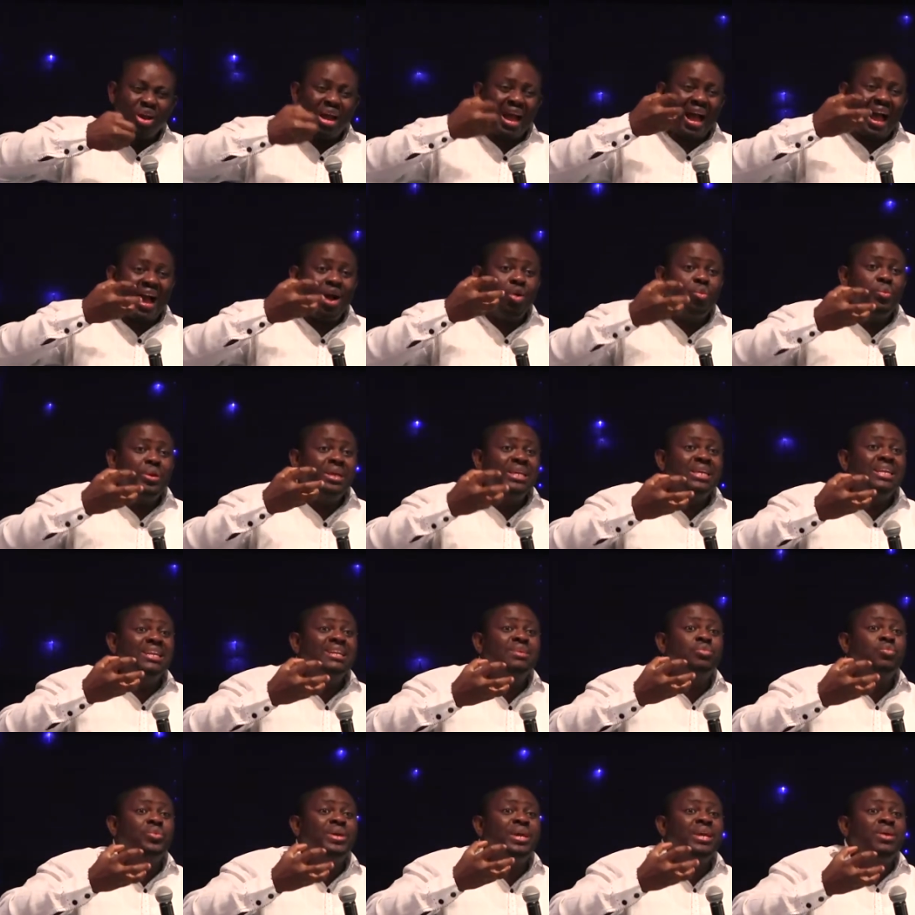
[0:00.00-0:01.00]
and
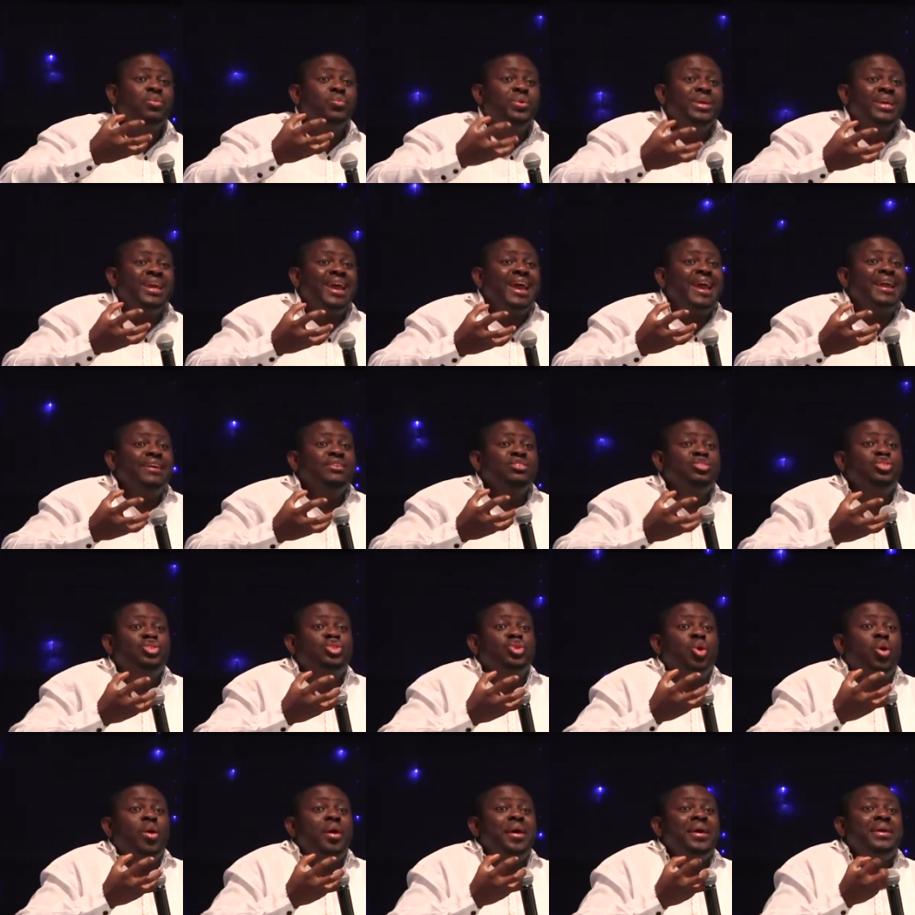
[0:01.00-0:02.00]
we
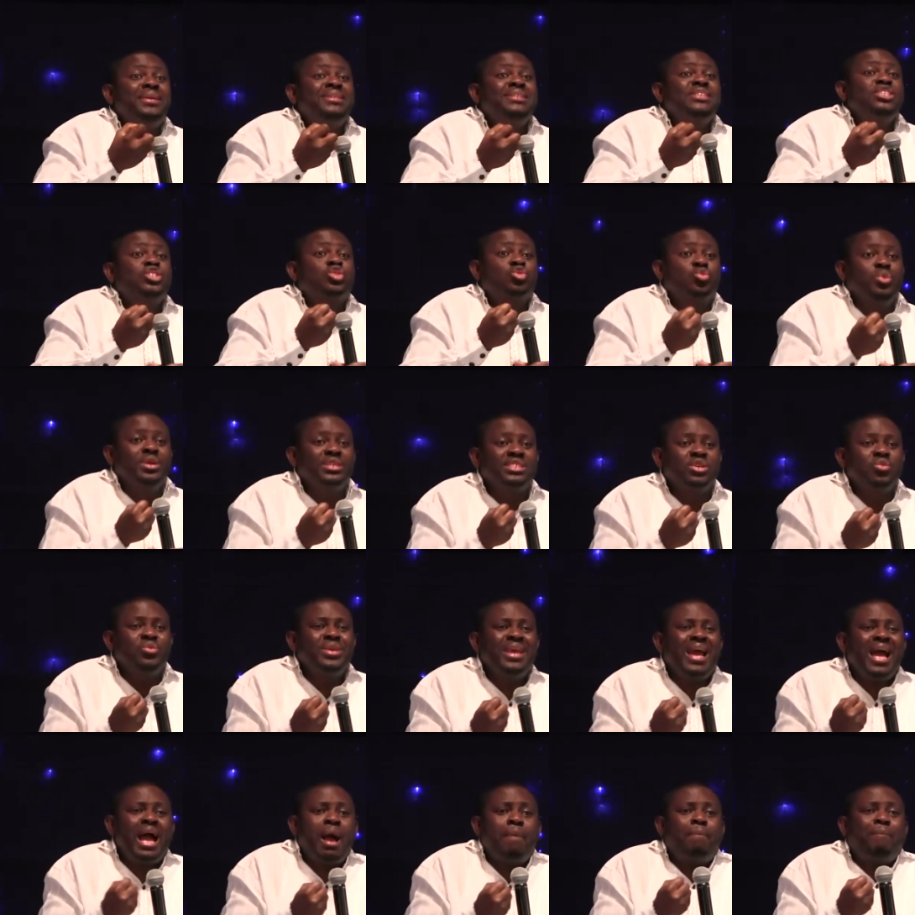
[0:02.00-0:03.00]
enjoy the squeezing.
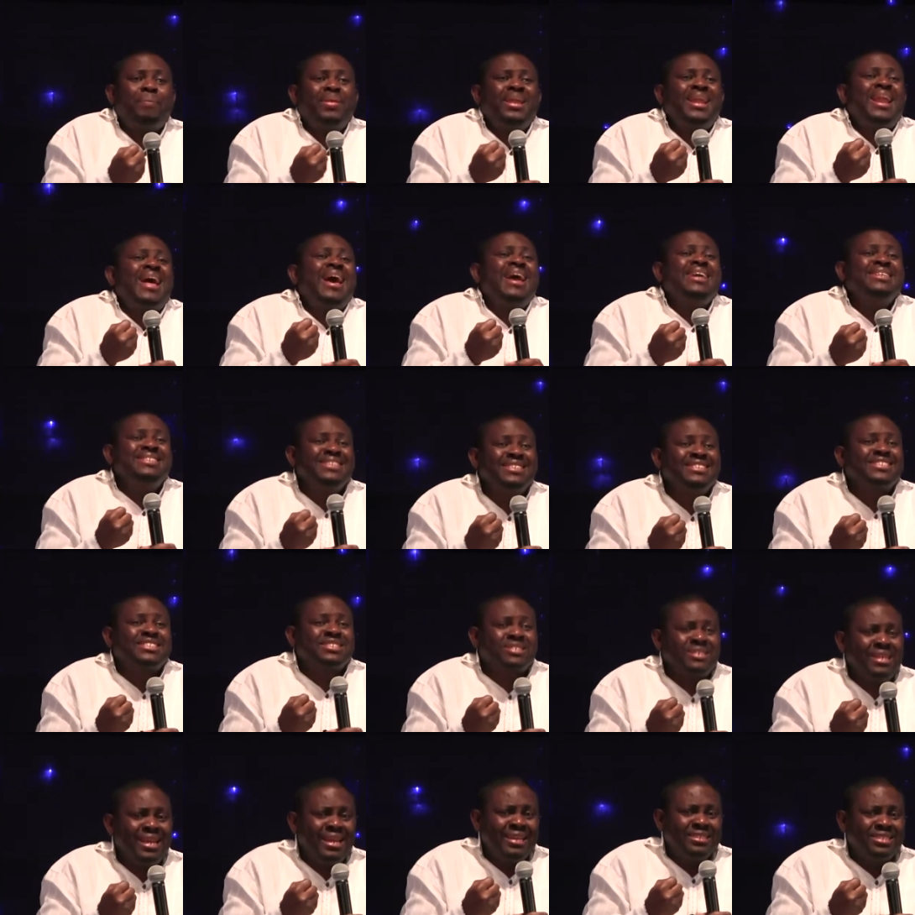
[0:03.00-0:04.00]
We apply the
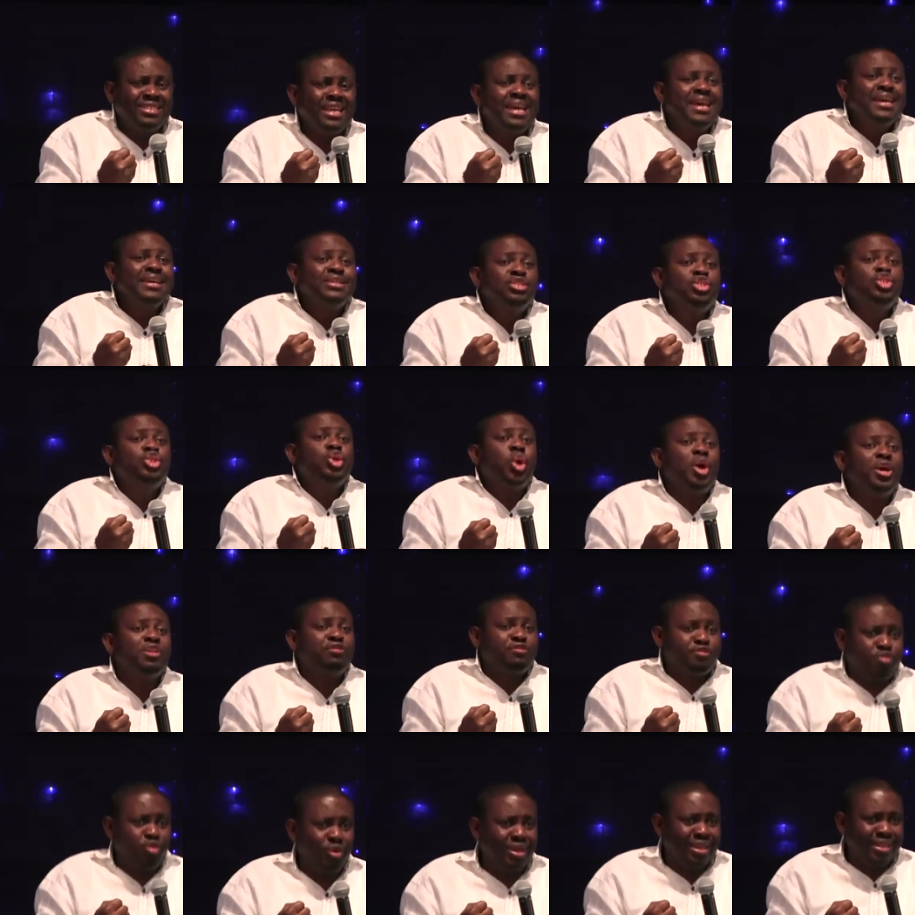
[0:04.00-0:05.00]
strength
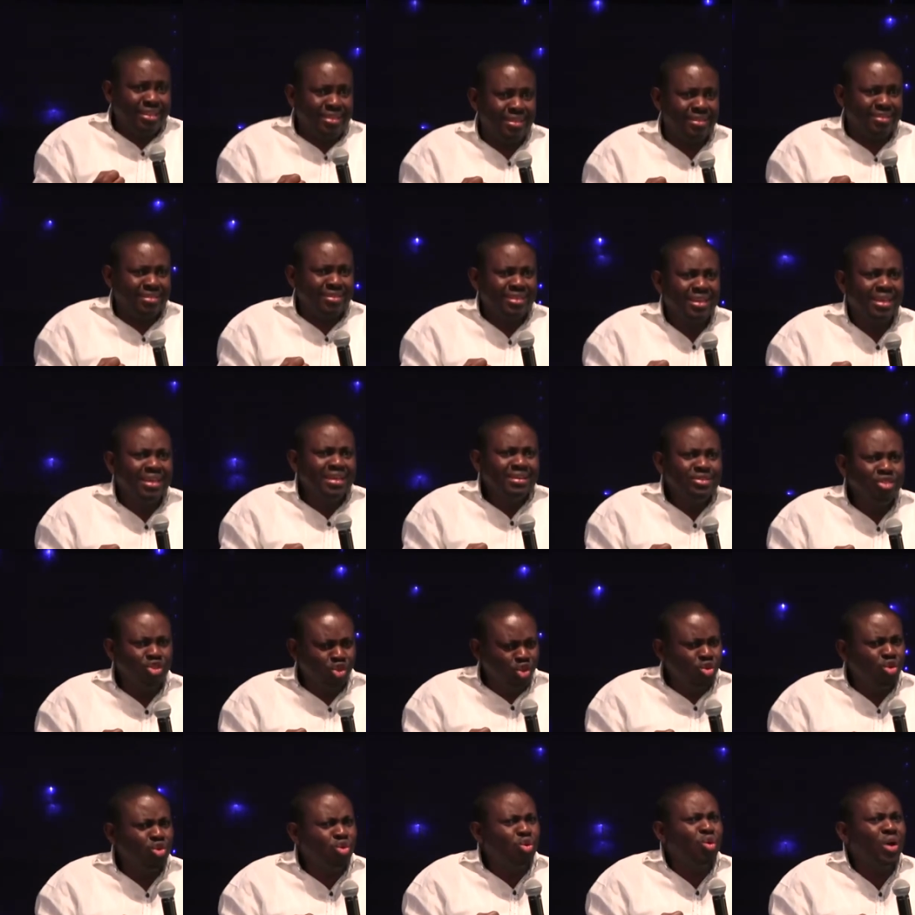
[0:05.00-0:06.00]
joyfully. Do
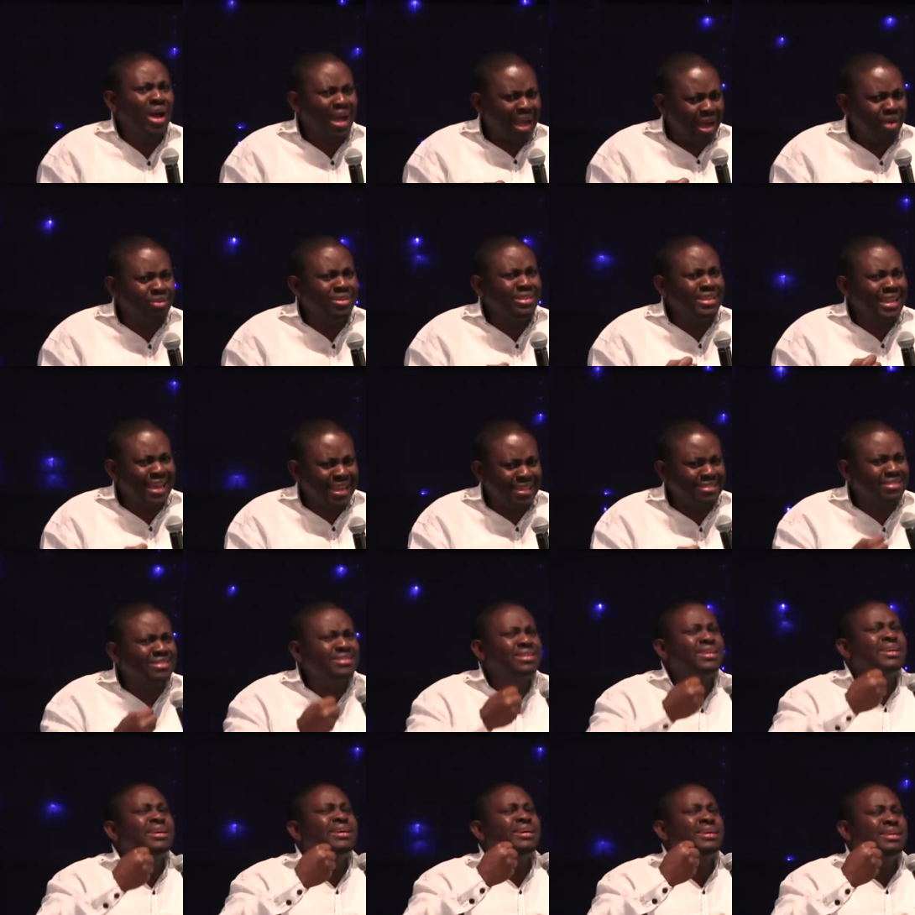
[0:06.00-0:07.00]
you know how that
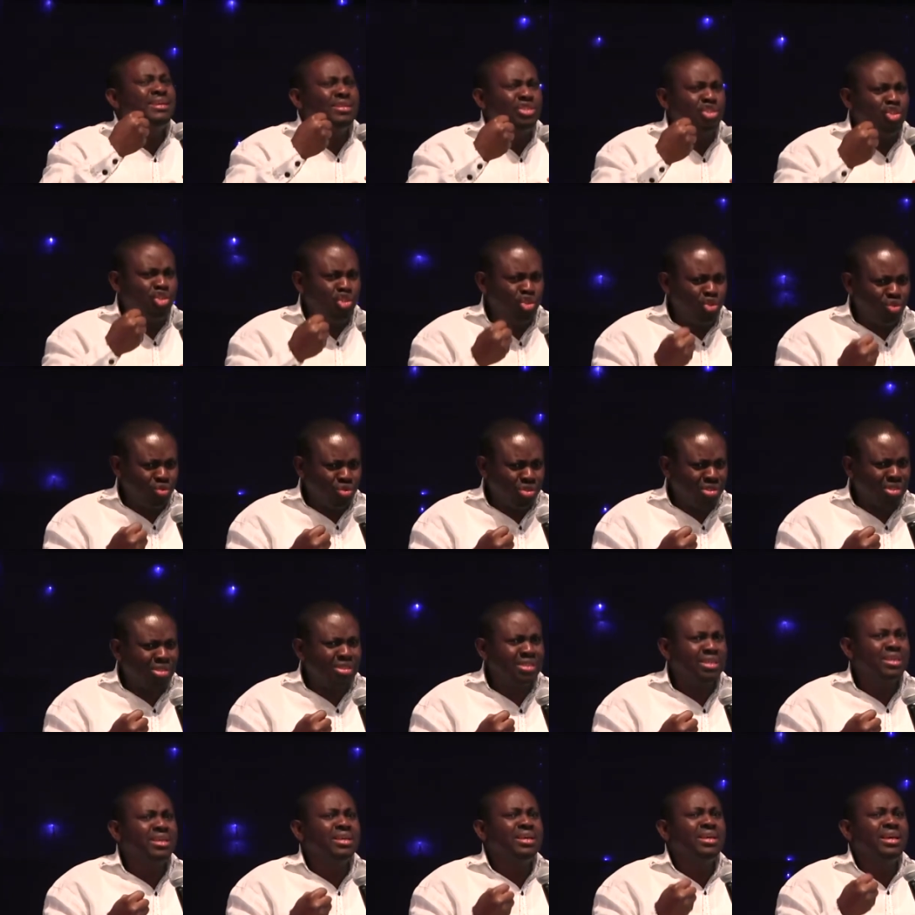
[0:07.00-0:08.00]
juice,
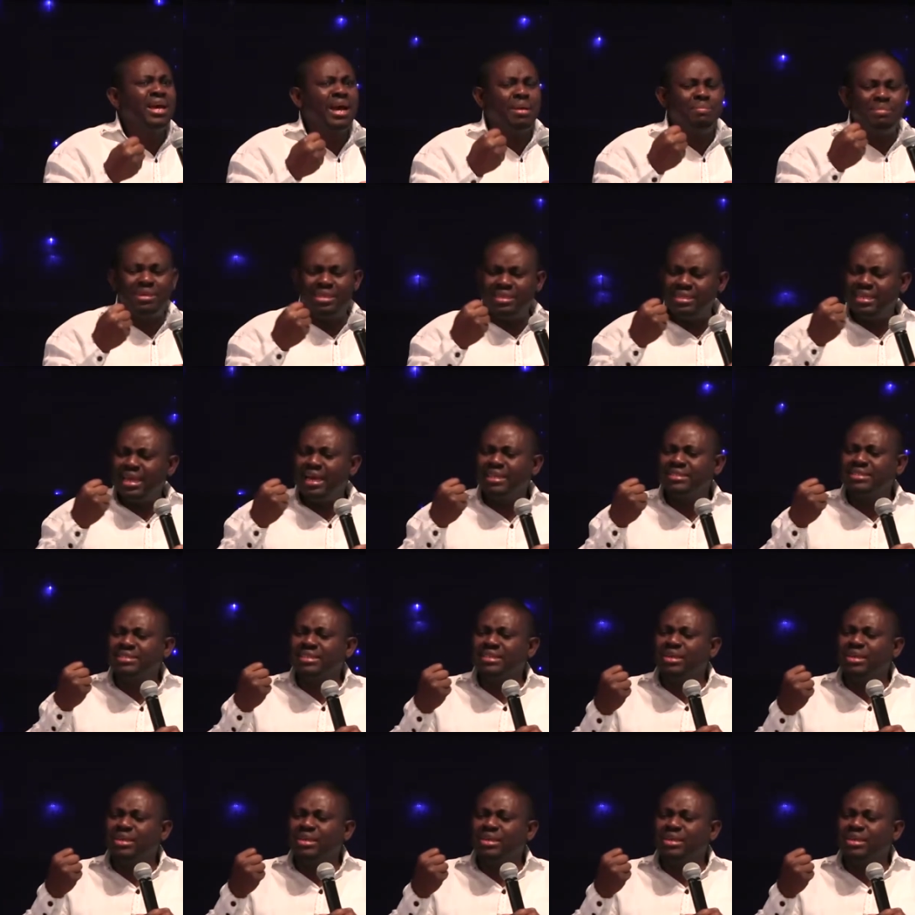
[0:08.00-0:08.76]
I mean that